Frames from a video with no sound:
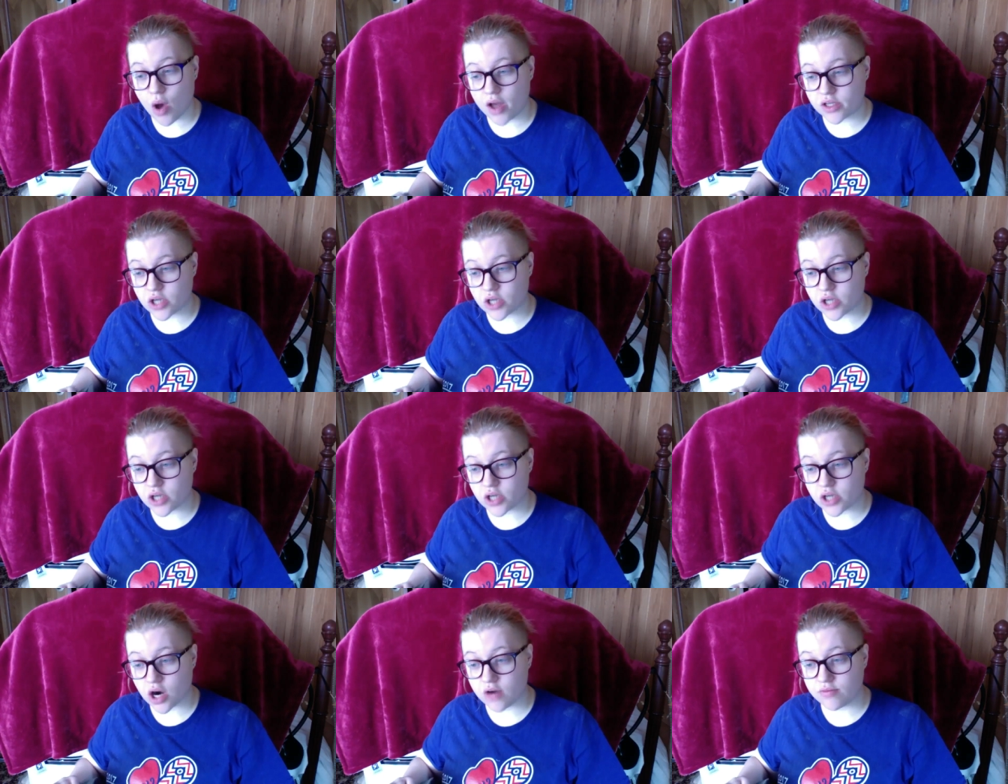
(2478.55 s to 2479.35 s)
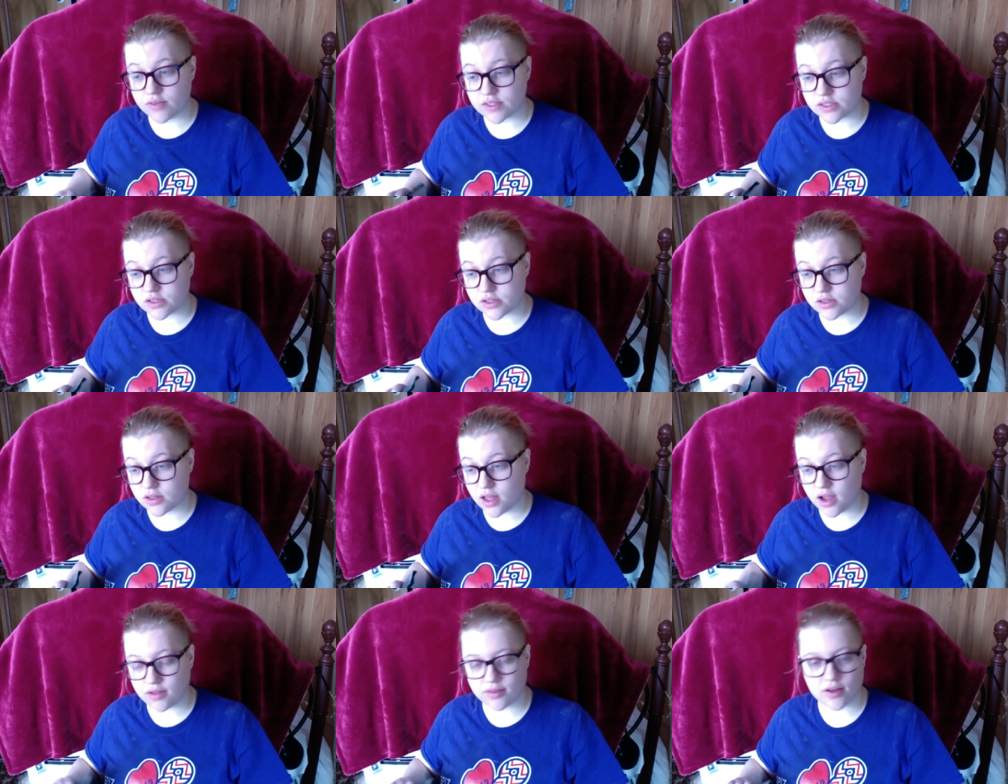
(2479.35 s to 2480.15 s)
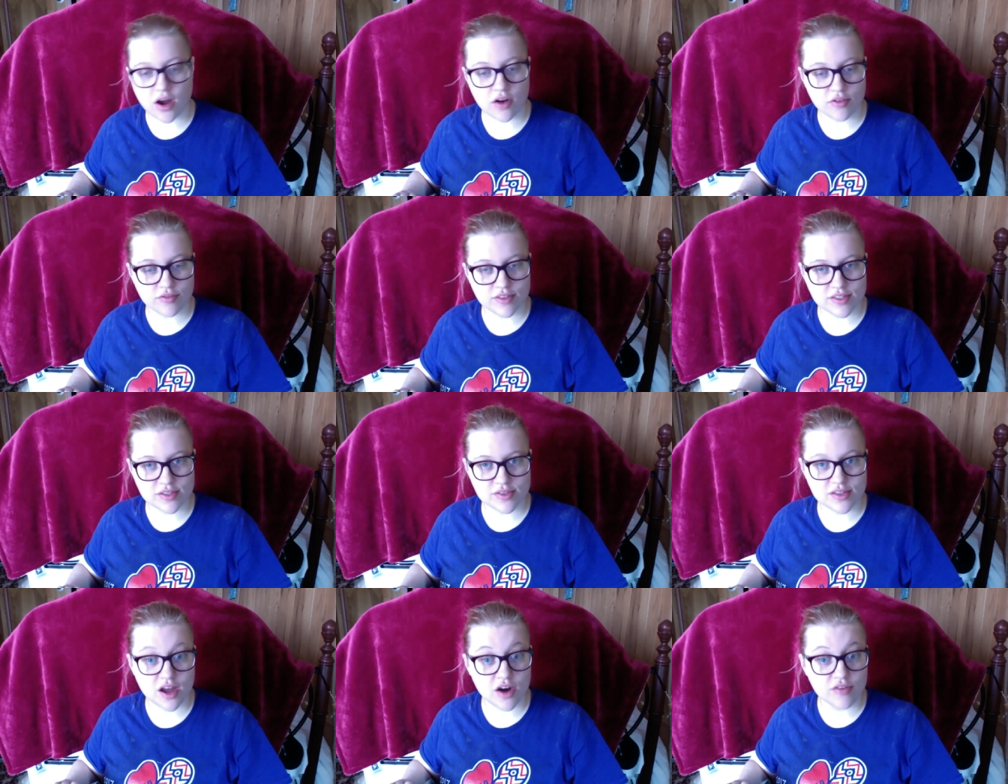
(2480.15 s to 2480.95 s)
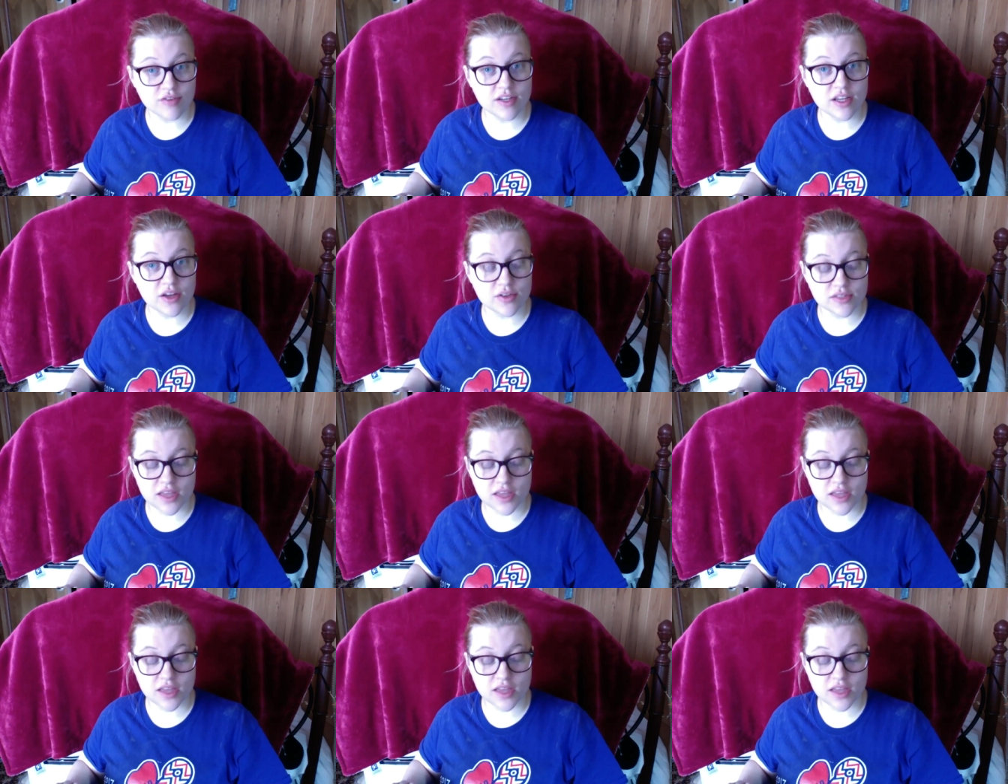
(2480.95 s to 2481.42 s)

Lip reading: I watch art videos